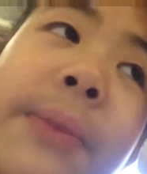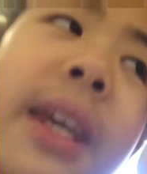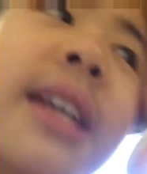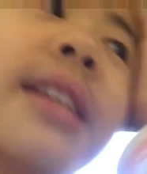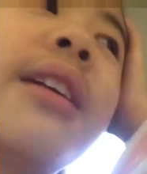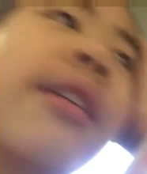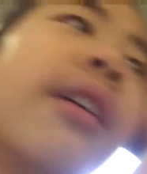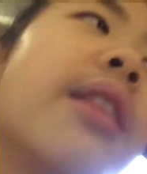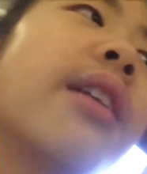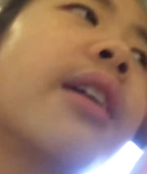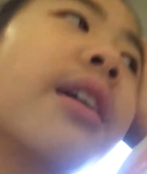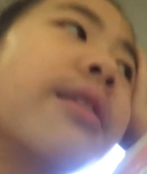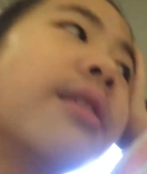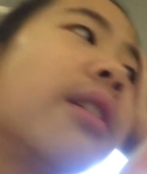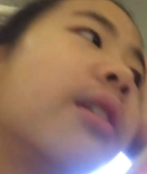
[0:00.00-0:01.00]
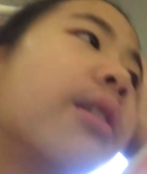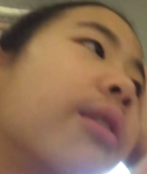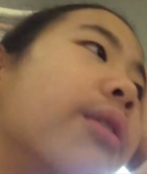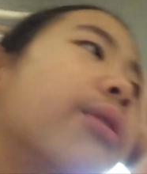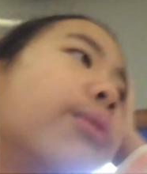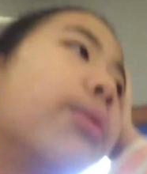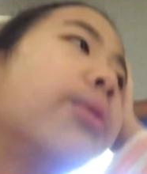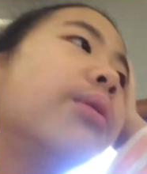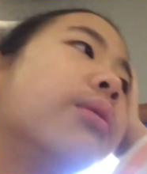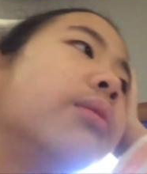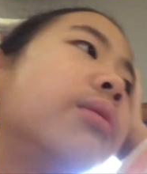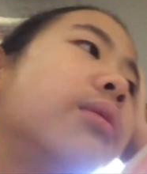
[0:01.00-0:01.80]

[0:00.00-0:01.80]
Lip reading: Is there anything else we need to go through?